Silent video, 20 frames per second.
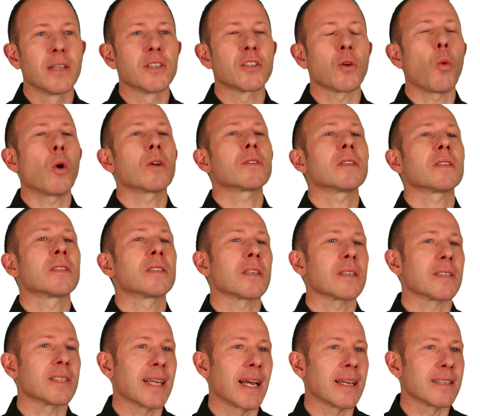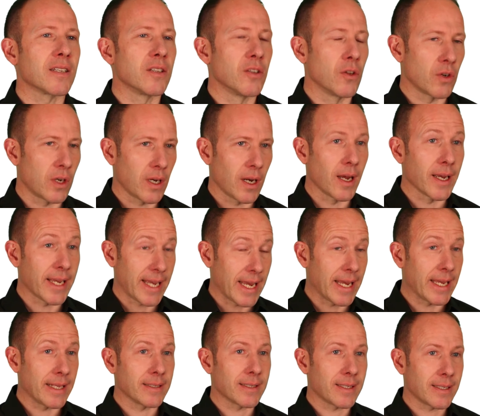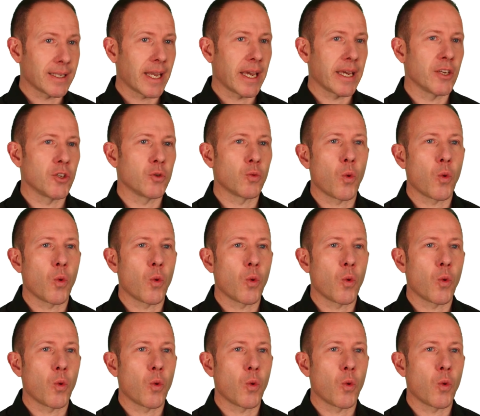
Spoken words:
So what does success look like in stage